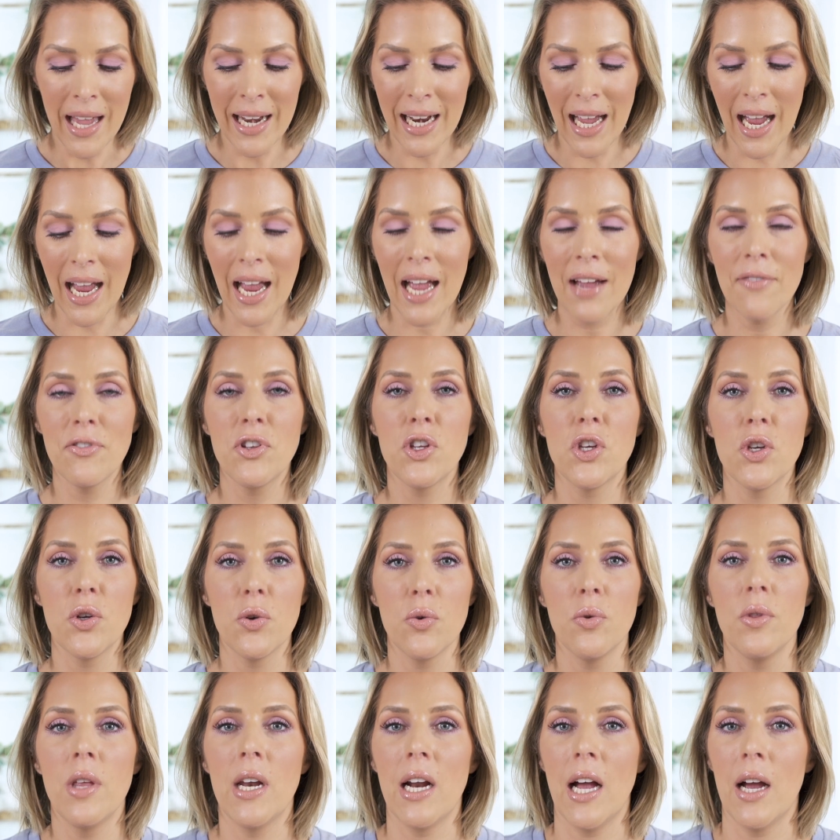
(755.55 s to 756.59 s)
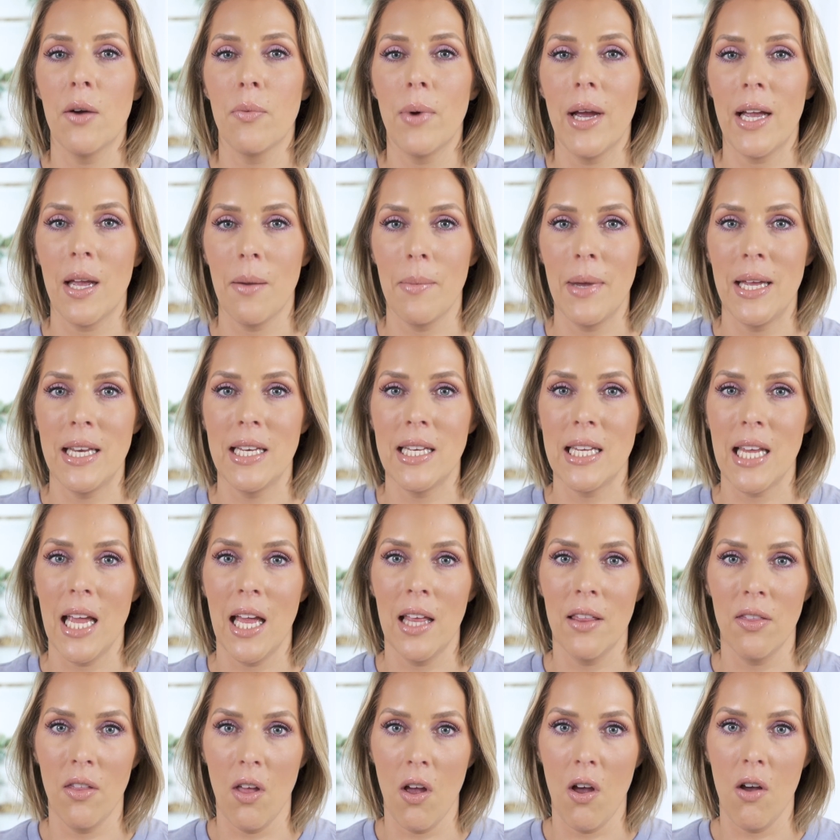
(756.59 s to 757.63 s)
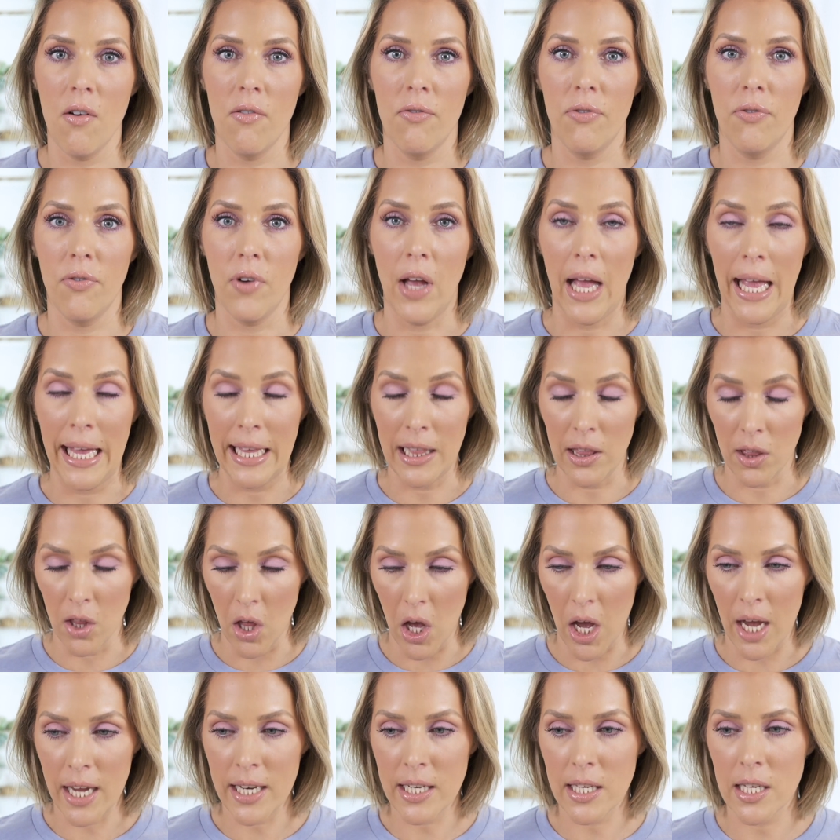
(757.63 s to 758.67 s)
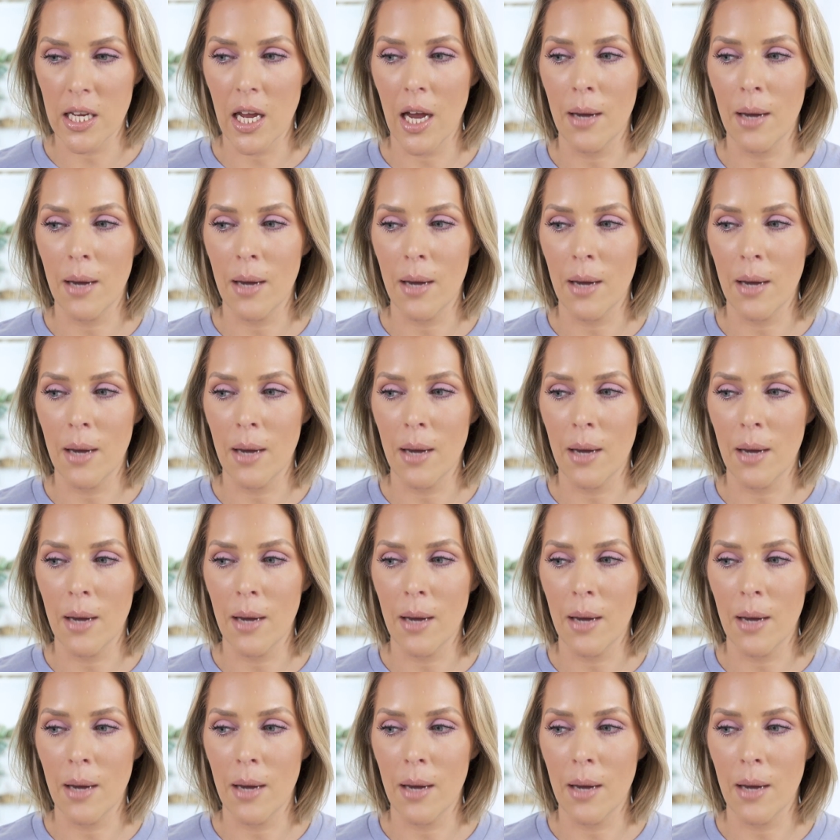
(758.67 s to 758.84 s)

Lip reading: And I have two that I recommend and love a lot.